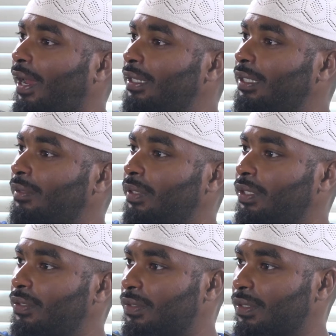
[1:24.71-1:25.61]
Alim
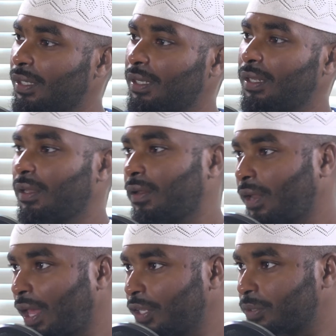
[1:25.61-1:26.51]
is
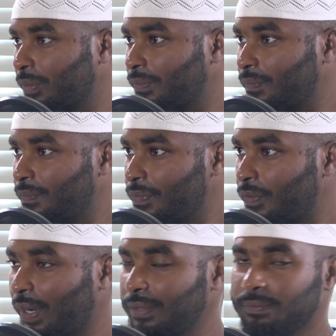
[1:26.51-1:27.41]
knowledgeable.
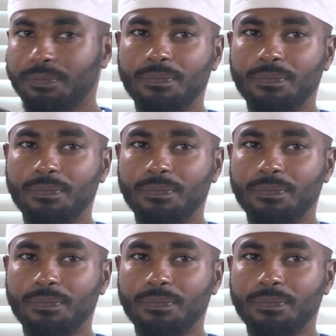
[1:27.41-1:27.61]
Yes. Right?